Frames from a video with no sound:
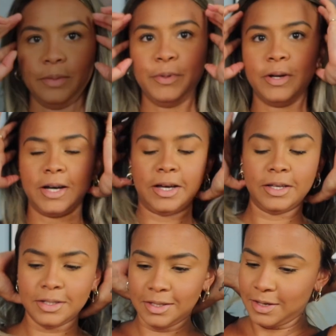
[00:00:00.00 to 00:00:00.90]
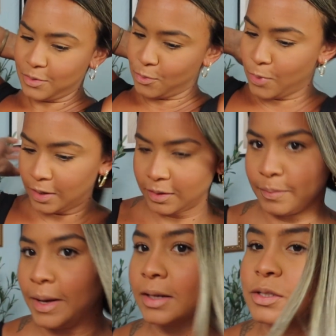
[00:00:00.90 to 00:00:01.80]
You guys,
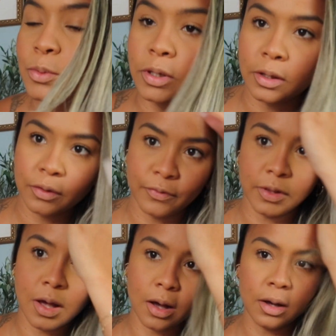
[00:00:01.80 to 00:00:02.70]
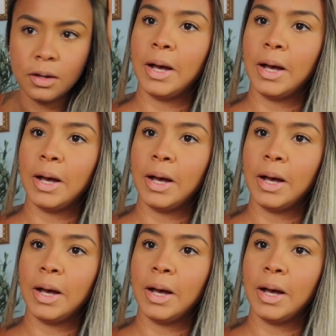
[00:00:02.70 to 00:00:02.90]
welcome back to another vlog.